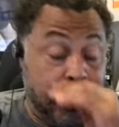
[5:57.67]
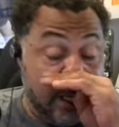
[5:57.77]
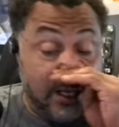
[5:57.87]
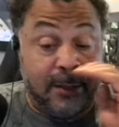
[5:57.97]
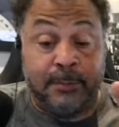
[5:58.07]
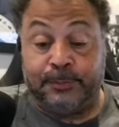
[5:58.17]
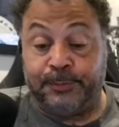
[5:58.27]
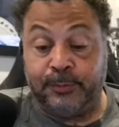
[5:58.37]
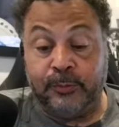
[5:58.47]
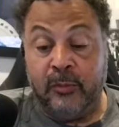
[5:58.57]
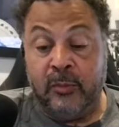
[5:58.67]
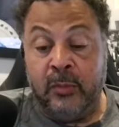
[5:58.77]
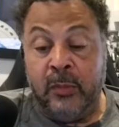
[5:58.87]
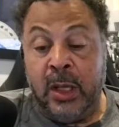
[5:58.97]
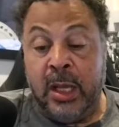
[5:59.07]
Um,
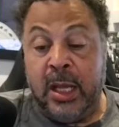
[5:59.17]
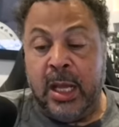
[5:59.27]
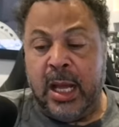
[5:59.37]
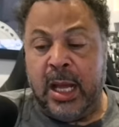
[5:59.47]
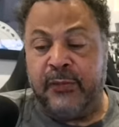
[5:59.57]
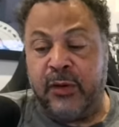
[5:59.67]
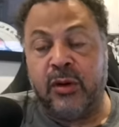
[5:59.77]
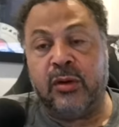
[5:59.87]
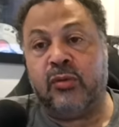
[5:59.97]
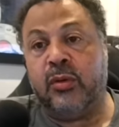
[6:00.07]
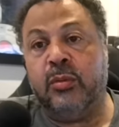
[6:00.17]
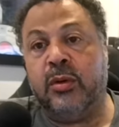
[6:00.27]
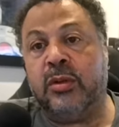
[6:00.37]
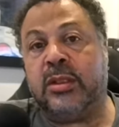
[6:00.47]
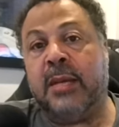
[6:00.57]
I've heard
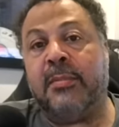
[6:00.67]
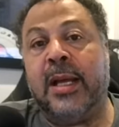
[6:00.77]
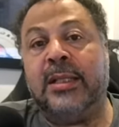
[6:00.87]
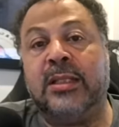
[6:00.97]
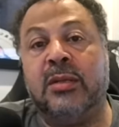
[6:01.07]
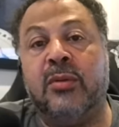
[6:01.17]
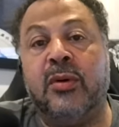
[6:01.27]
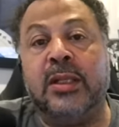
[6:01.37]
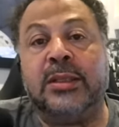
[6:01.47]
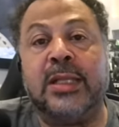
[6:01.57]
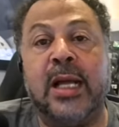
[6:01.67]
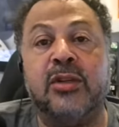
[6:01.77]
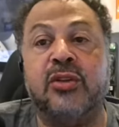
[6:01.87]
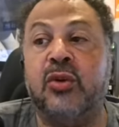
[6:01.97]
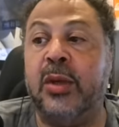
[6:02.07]
rumors that Mike Zimmer is
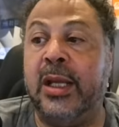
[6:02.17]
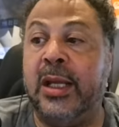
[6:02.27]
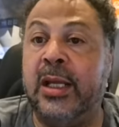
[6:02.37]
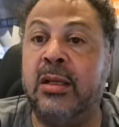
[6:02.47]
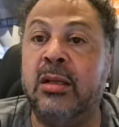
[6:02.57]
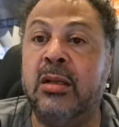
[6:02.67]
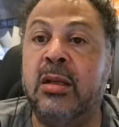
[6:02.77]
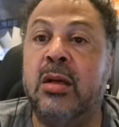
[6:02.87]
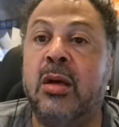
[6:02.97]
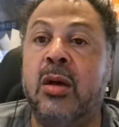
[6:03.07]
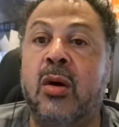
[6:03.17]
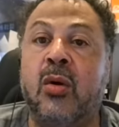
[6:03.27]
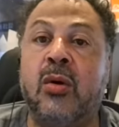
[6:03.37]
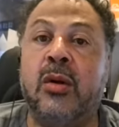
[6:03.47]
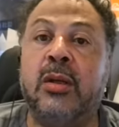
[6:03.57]
not too in
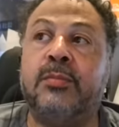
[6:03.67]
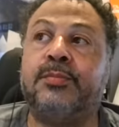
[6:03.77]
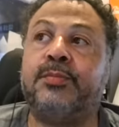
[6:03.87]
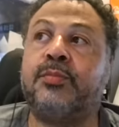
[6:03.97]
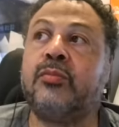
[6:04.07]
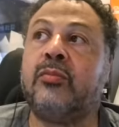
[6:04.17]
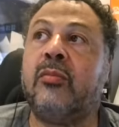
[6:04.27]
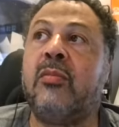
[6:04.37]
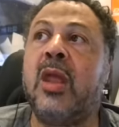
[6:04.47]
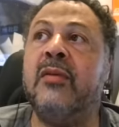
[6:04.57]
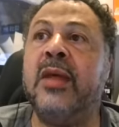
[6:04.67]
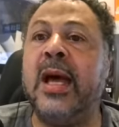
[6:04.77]
on the